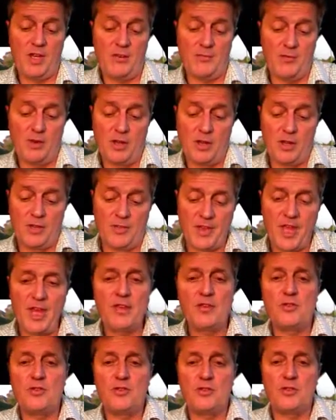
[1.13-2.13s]
The fall of the
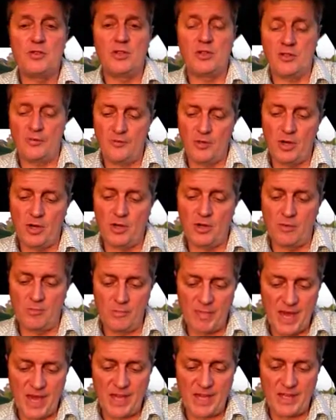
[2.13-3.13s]
angel and the fall of
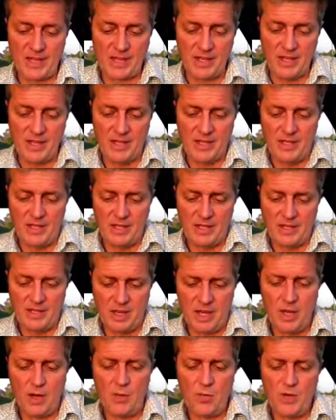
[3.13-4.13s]
man.
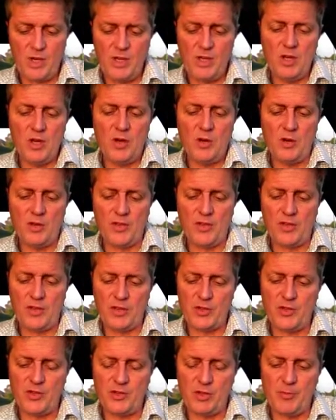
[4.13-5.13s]
Now we know that
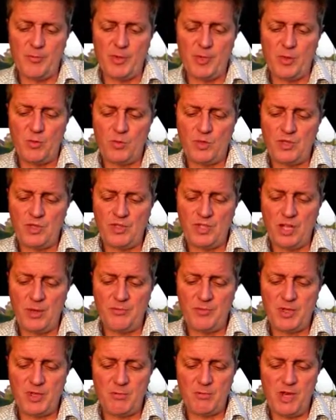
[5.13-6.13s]
the serpent which
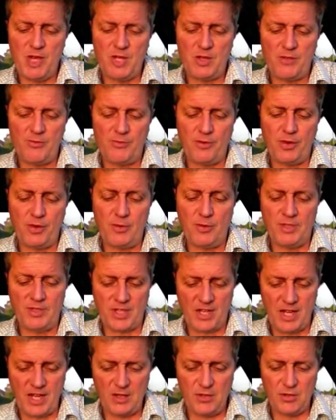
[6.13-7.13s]
tempted man to fall was
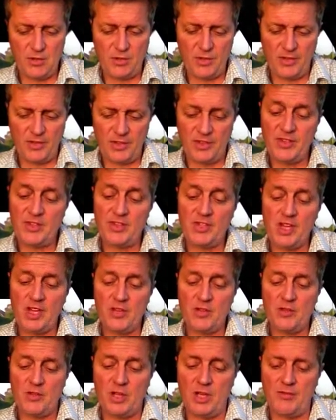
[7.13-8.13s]
an angel, and that this
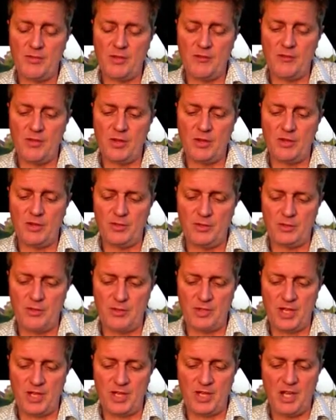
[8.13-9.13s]
angel, having fallen into
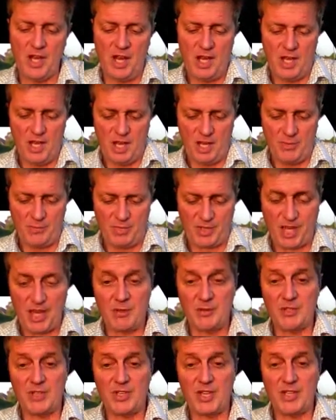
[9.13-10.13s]
sin,
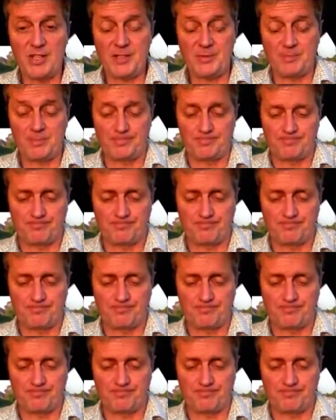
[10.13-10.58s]
became Satan.